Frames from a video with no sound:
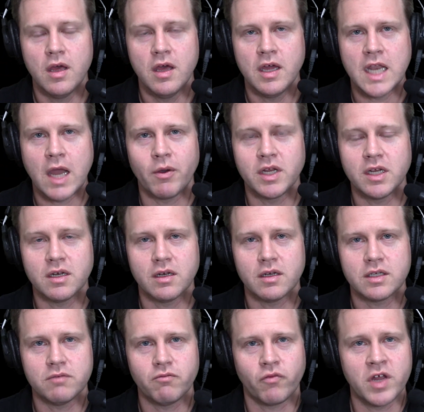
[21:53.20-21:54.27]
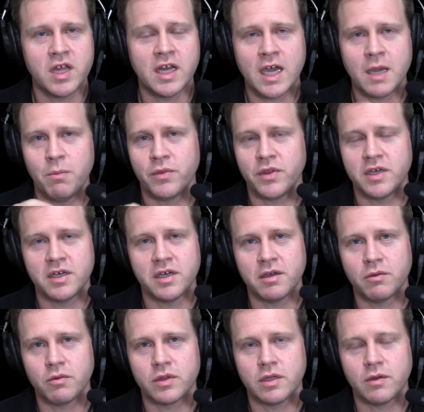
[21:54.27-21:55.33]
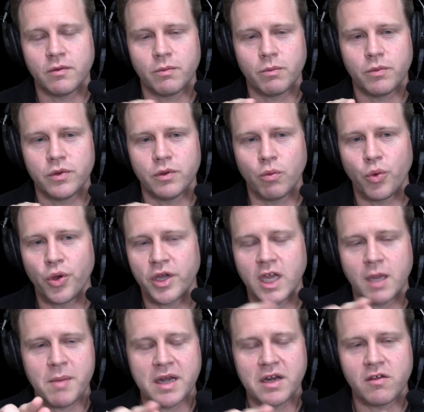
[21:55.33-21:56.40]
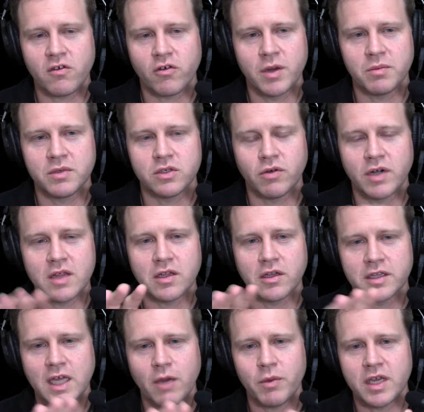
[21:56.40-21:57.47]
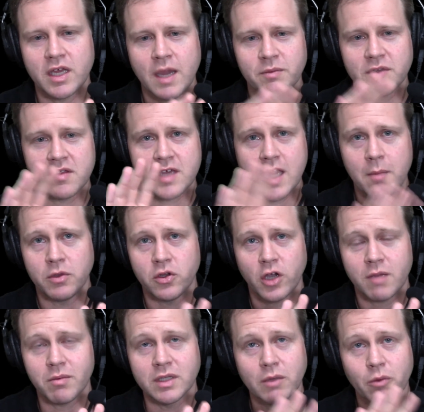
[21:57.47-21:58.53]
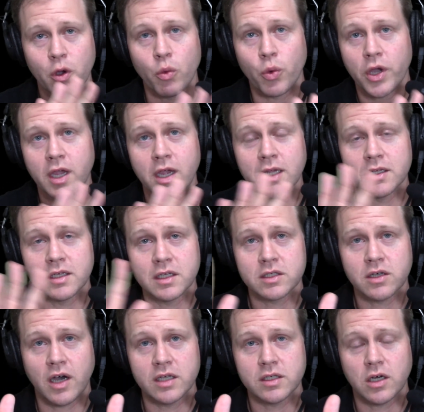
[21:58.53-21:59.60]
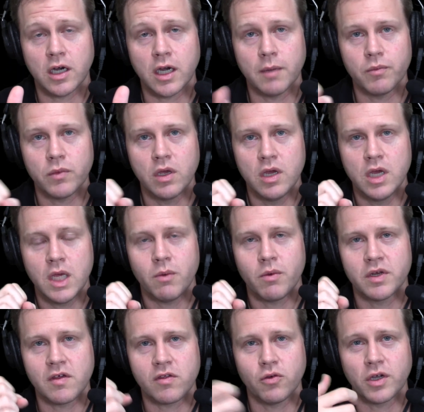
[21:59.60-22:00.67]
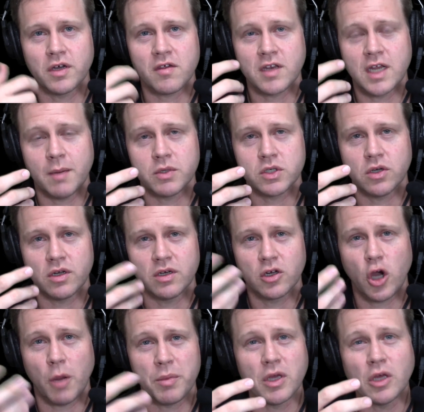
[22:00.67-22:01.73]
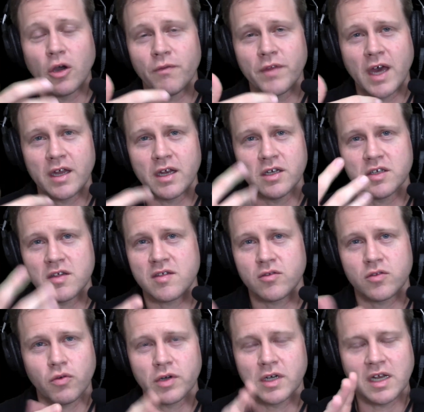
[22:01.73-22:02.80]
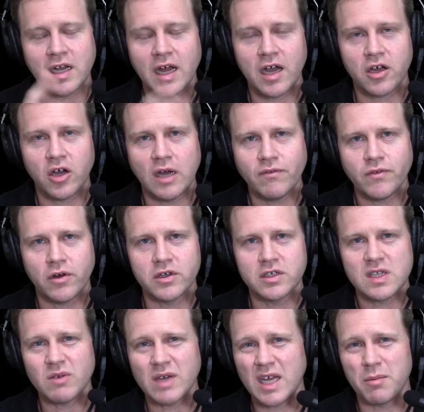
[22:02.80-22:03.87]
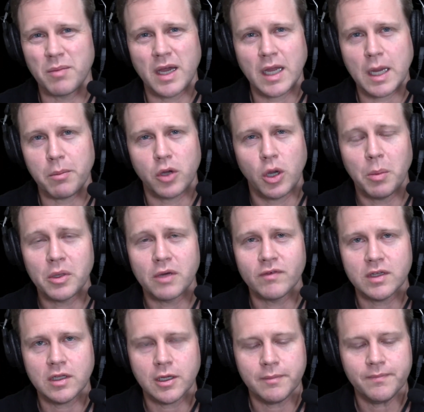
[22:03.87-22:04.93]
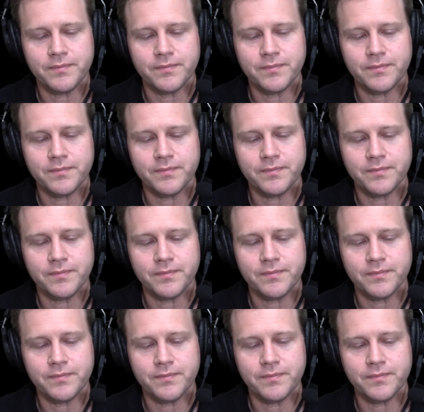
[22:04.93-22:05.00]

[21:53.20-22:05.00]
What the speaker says: Now, we didn't rename the working manuscript or anything like that. We kept the same document that we were working in the entire time. We just took a snapshot copy of that and just stored it in an archive folder just so we had a backup copy of it there.